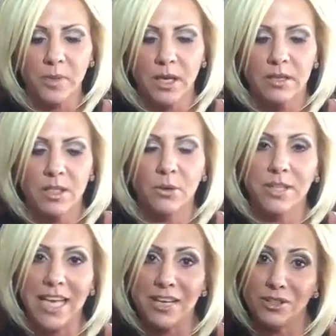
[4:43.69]
So it's
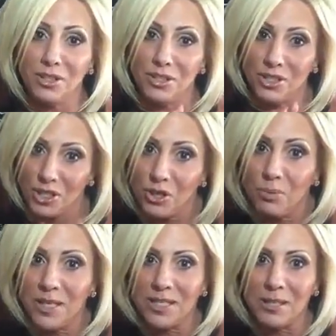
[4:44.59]
actually 2
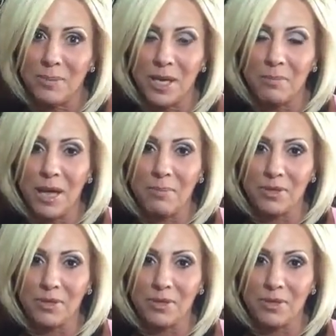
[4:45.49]
pieces of pink paper.